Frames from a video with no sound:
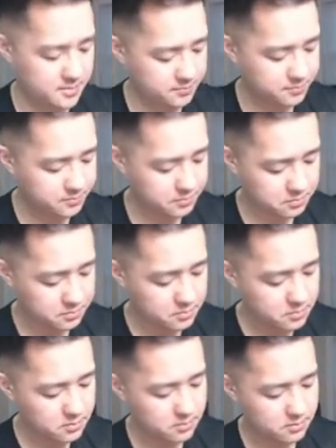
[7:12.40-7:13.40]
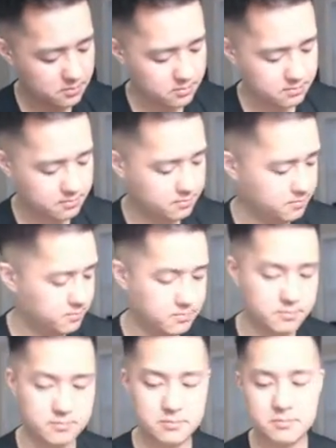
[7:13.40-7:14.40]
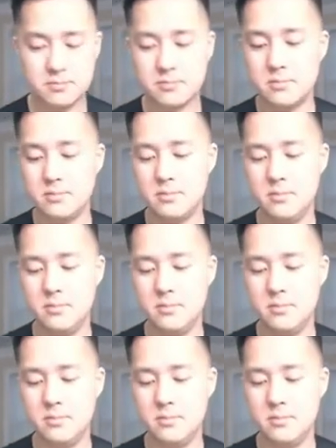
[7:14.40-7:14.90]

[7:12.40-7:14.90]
Nobody speaks.